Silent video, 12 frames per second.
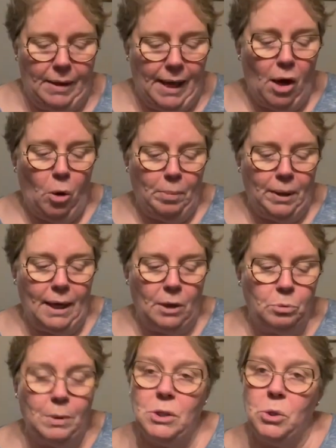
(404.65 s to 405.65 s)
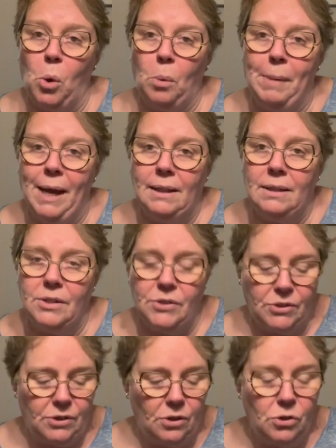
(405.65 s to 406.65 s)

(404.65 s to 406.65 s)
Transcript: helping out with Sock Madness.